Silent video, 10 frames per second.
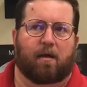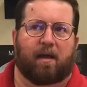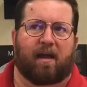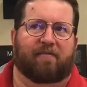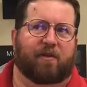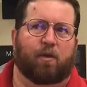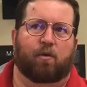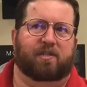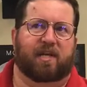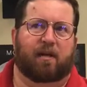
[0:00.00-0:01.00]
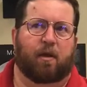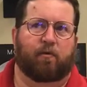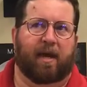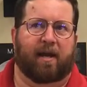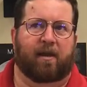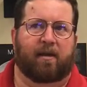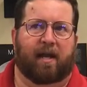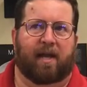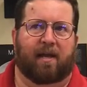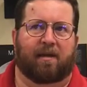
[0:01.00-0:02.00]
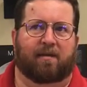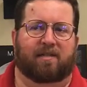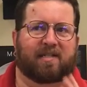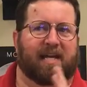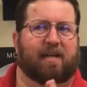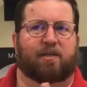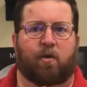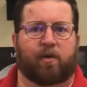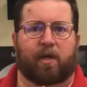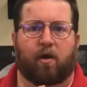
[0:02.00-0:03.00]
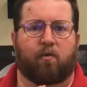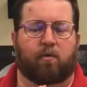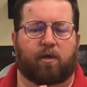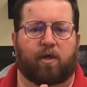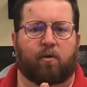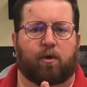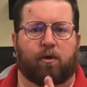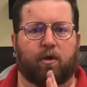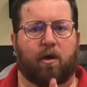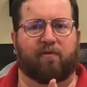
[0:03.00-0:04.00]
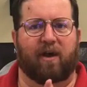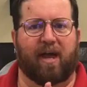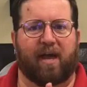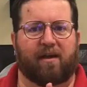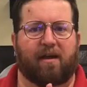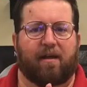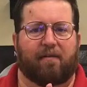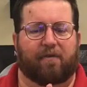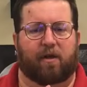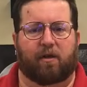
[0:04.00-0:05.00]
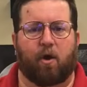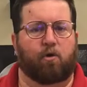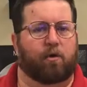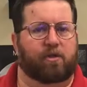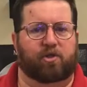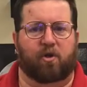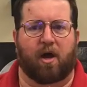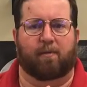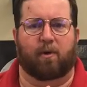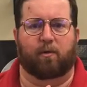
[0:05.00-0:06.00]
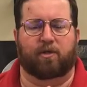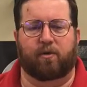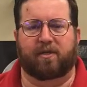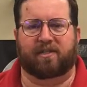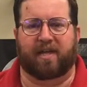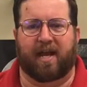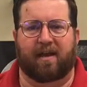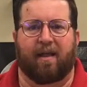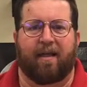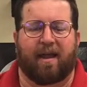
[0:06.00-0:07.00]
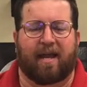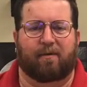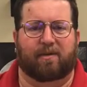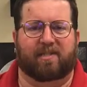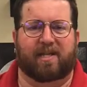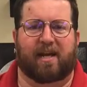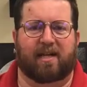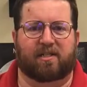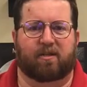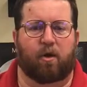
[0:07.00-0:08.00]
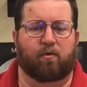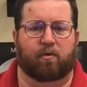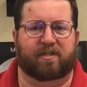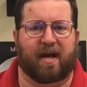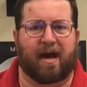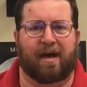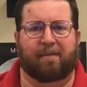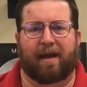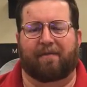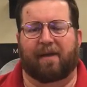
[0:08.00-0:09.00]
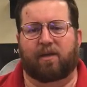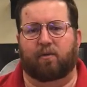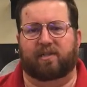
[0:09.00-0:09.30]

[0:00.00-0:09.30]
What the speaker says: if you were, say, located in San Antonio, you would look overhead, the local astronomer would do his thing, he would set his local time, and then you would